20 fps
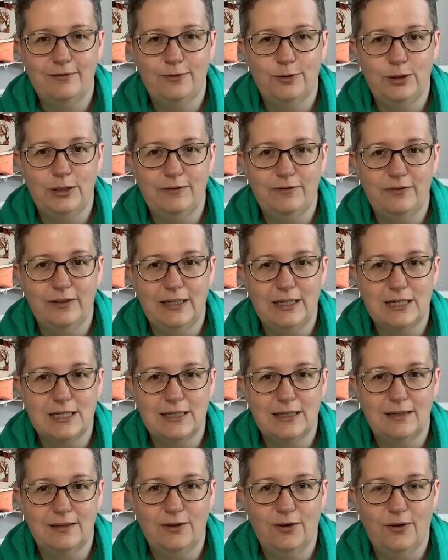fully finished
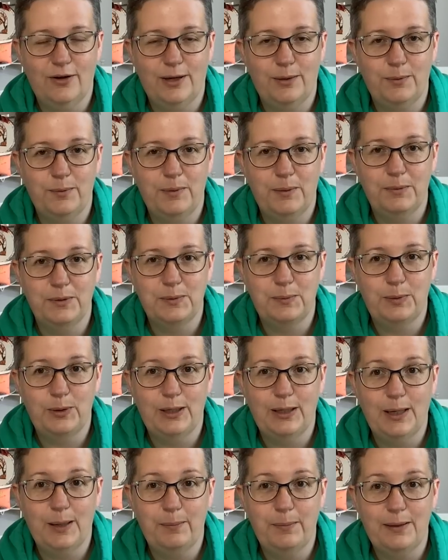and now I will be able to put
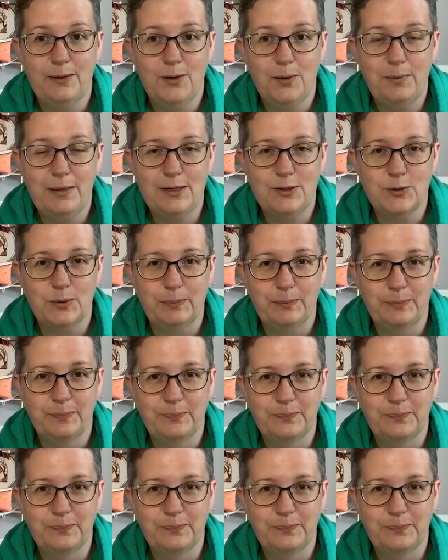it up in our bedroom.